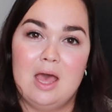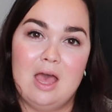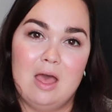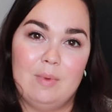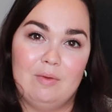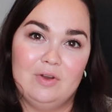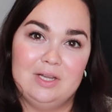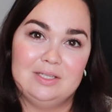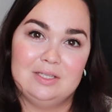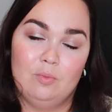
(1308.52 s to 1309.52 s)
and
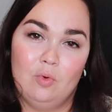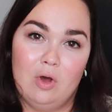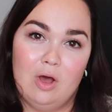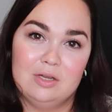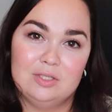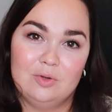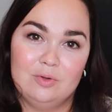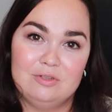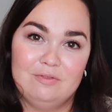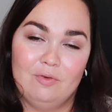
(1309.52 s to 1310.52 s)
release some more
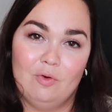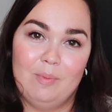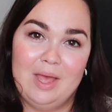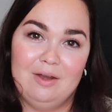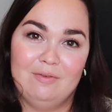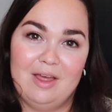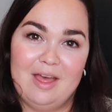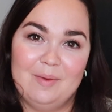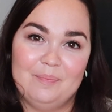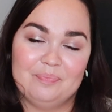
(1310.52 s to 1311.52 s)
articles for paid
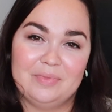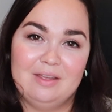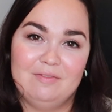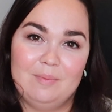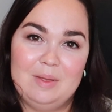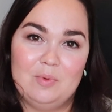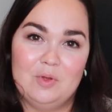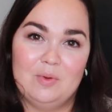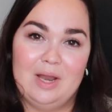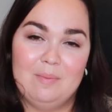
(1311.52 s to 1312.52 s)
for people
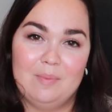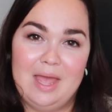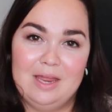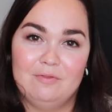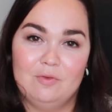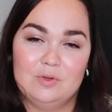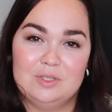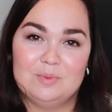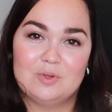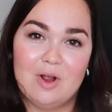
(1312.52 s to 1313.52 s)
who are like paid for
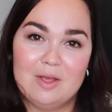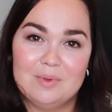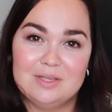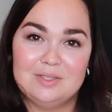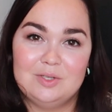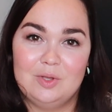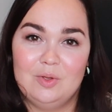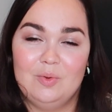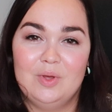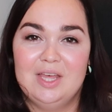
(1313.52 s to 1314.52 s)
subscribers
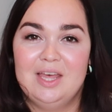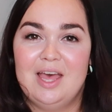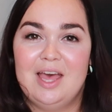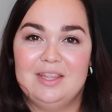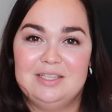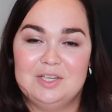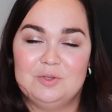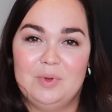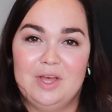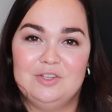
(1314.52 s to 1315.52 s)
to the Stitch
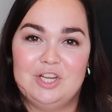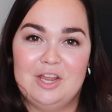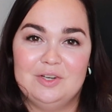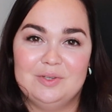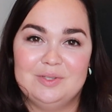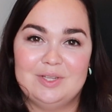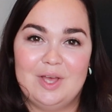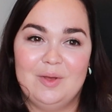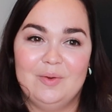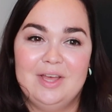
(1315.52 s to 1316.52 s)
and Pearl journal.
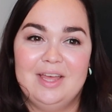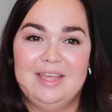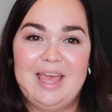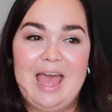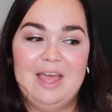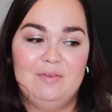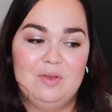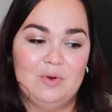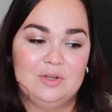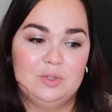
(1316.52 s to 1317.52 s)
So yeah, if
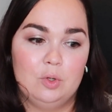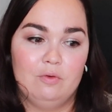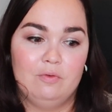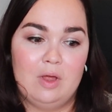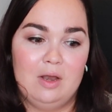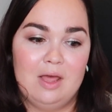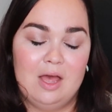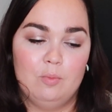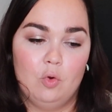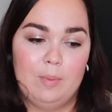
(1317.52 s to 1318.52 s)
you want to sort of
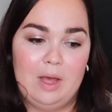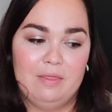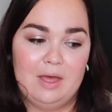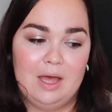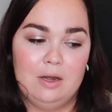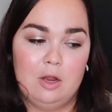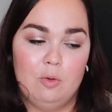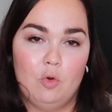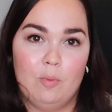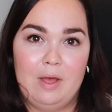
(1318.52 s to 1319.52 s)
learn more about that and
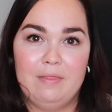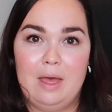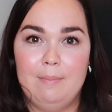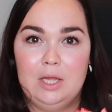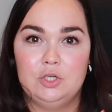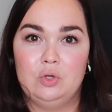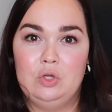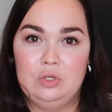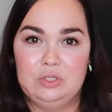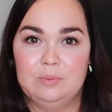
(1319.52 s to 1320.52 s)
know more about that, make sure
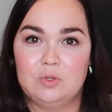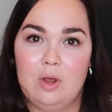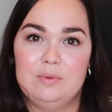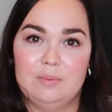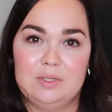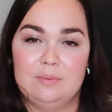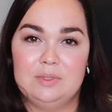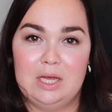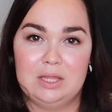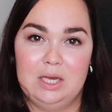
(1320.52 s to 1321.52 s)
you subscribe to my
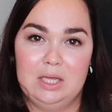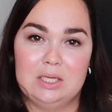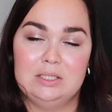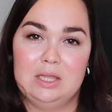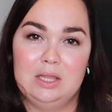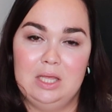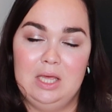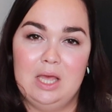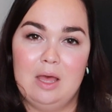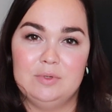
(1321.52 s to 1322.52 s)
Substack. The link is in
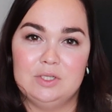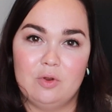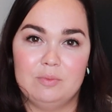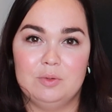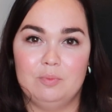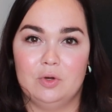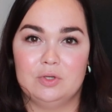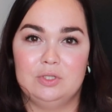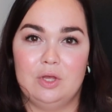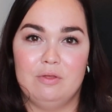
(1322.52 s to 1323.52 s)
the description
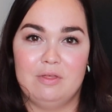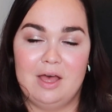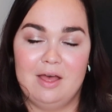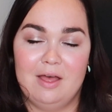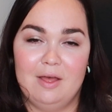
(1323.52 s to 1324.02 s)
box, so that